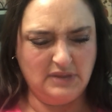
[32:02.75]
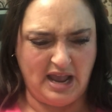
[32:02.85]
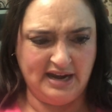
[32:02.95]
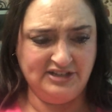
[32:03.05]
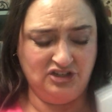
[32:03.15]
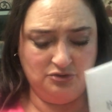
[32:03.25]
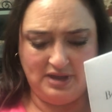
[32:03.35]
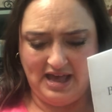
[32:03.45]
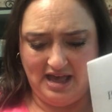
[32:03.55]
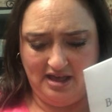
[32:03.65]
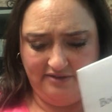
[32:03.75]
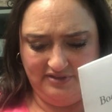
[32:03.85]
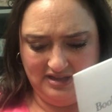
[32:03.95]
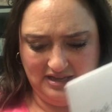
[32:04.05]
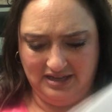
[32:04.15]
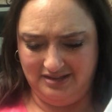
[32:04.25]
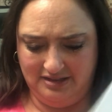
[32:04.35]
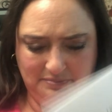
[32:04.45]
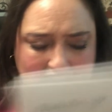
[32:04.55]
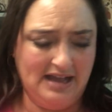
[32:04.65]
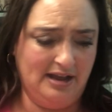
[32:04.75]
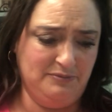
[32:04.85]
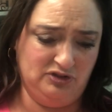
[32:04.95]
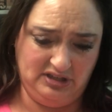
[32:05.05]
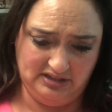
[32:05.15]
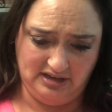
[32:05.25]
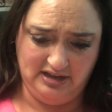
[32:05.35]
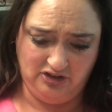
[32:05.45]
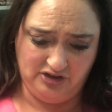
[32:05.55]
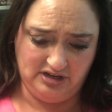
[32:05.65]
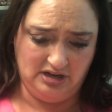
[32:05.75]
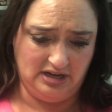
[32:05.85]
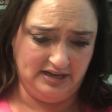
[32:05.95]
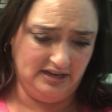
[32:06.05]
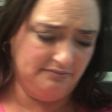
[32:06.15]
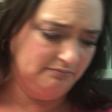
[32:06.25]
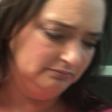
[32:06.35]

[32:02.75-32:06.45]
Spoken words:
And I do have, the black I'm using is a Color and Cotton.